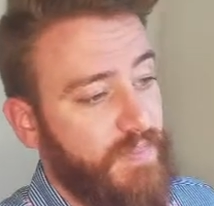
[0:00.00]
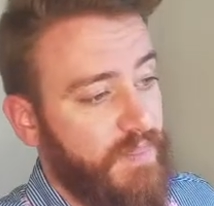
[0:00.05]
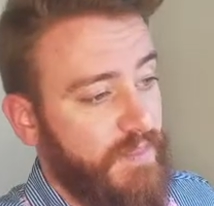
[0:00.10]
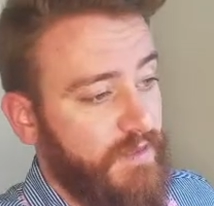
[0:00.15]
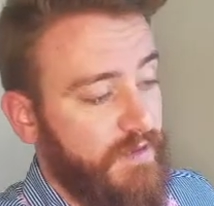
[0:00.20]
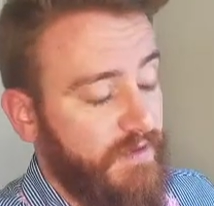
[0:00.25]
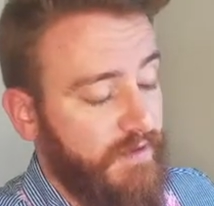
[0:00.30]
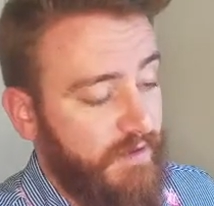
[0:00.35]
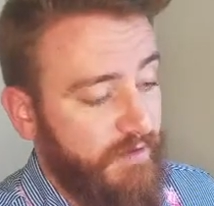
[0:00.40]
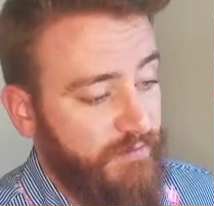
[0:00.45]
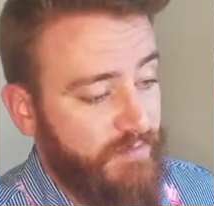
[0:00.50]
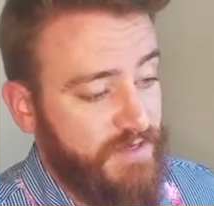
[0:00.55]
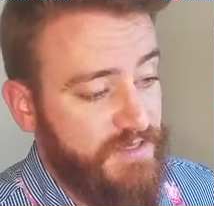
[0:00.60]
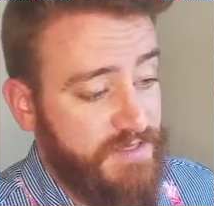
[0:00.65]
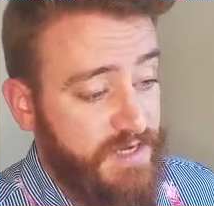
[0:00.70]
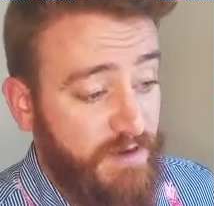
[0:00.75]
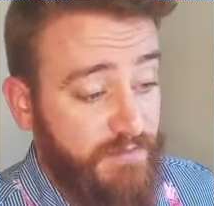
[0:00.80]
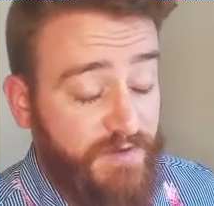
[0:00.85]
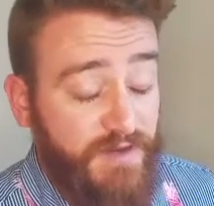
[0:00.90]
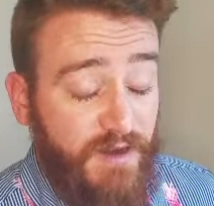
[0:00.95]
Because
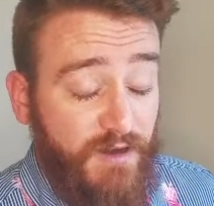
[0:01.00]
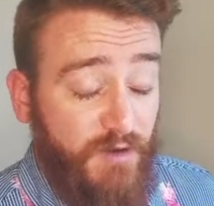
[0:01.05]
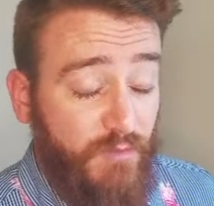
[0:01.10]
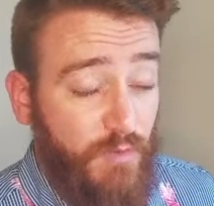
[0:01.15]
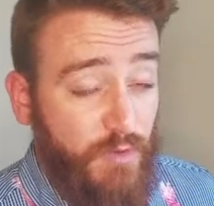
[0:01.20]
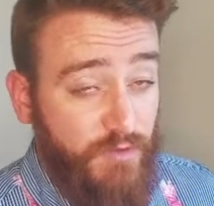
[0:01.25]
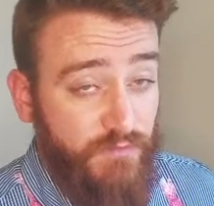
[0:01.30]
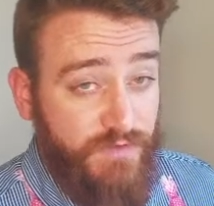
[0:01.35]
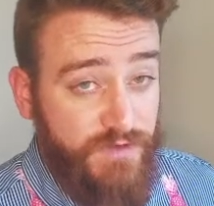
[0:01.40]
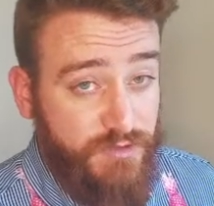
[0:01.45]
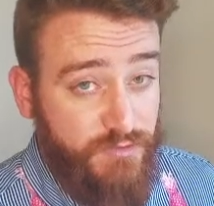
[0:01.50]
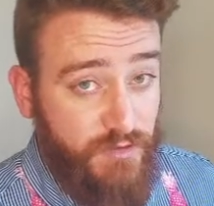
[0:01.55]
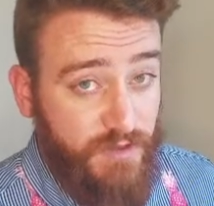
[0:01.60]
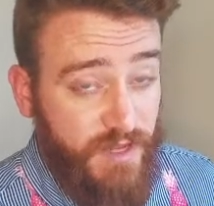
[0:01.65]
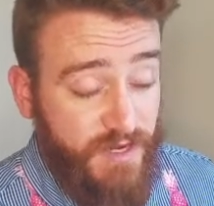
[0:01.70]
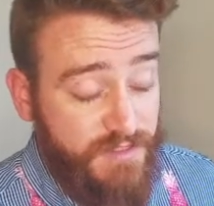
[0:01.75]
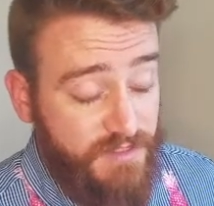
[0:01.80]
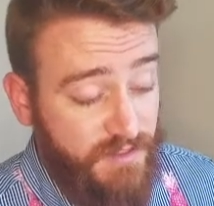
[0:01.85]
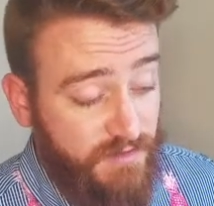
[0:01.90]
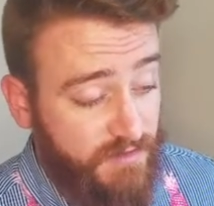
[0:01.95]
I'm terrible at
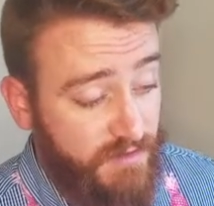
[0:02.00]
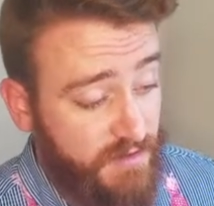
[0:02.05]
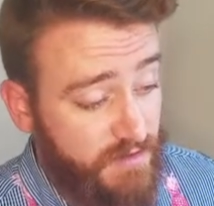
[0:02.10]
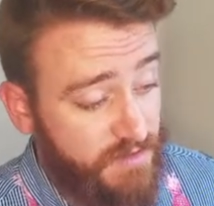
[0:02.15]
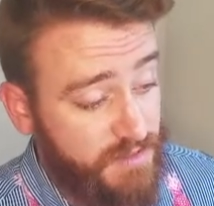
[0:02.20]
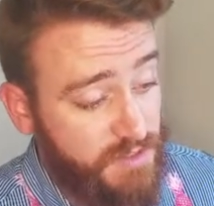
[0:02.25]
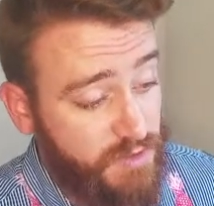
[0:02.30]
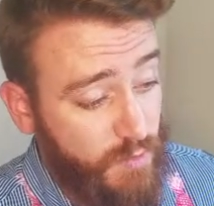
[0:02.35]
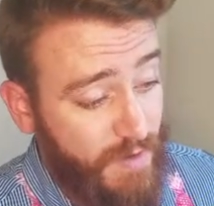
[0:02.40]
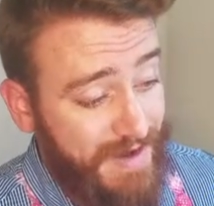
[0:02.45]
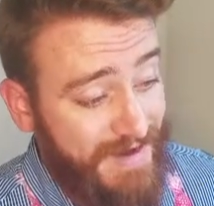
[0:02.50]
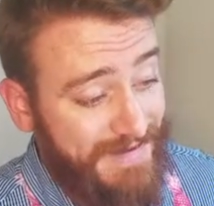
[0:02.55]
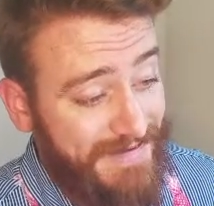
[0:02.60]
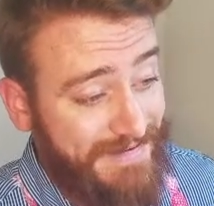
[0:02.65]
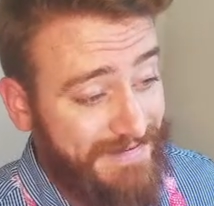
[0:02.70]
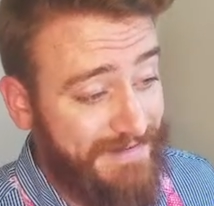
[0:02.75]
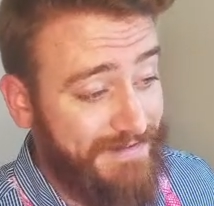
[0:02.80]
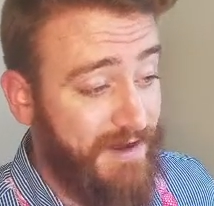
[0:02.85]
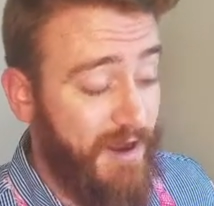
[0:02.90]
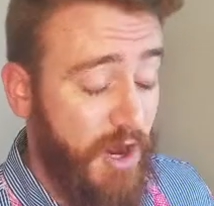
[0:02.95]
visualizing things, so I
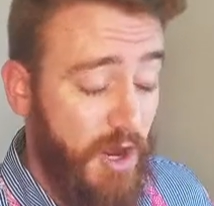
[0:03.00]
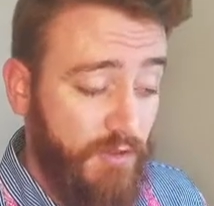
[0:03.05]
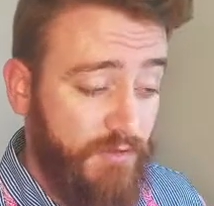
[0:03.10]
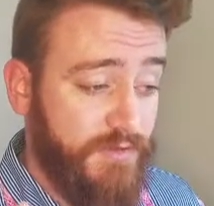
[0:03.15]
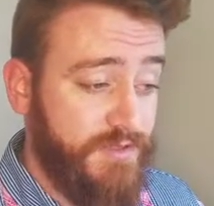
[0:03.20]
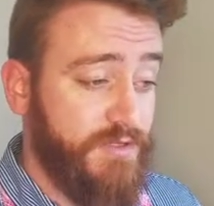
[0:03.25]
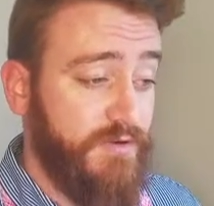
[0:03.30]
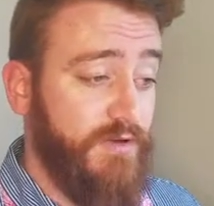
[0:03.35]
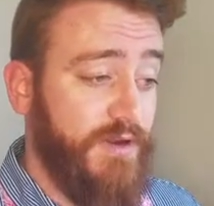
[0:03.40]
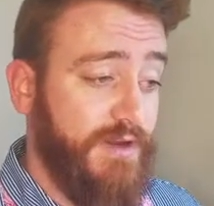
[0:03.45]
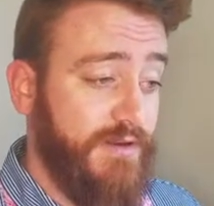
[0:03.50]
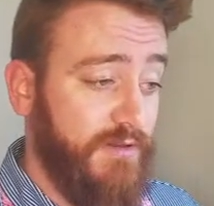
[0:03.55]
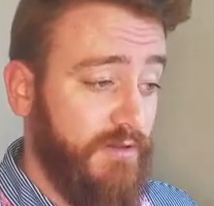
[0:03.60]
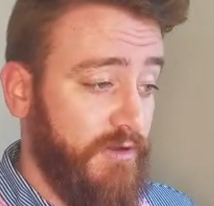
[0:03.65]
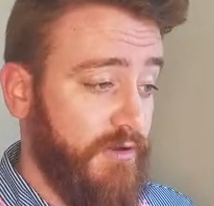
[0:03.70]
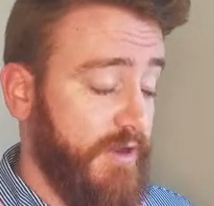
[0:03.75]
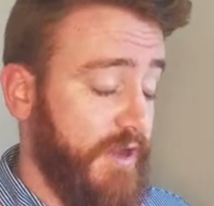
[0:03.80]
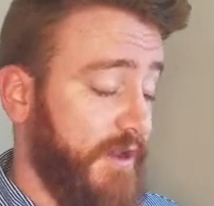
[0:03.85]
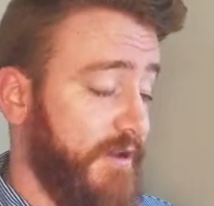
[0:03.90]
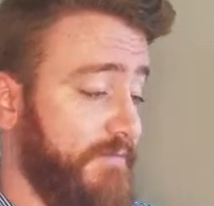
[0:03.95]
need it on the screen to
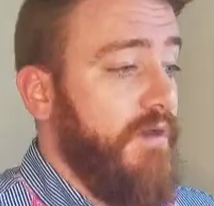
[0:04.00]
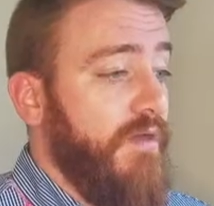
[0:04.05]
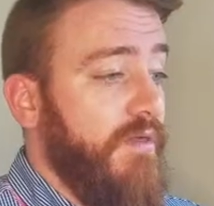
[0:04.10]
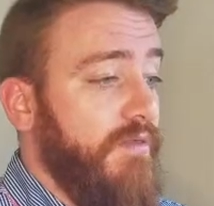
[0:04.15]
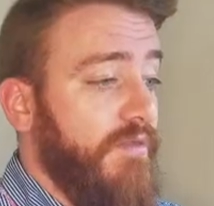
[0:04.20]
look at.